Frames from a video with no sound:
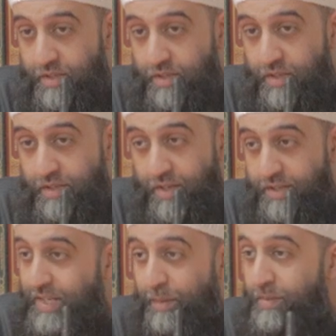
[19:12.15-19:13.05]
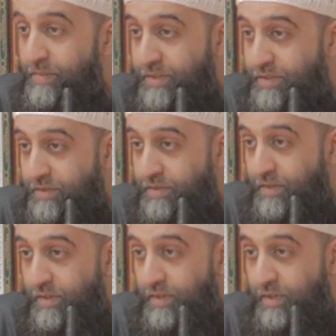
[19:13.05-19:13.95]
in, in, in Islamic months.
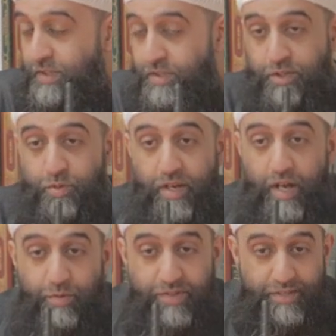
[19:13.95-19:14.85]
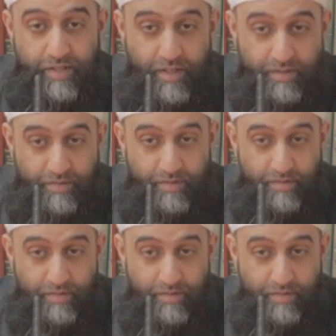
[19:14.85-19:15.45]
It's either 29 or 30 days.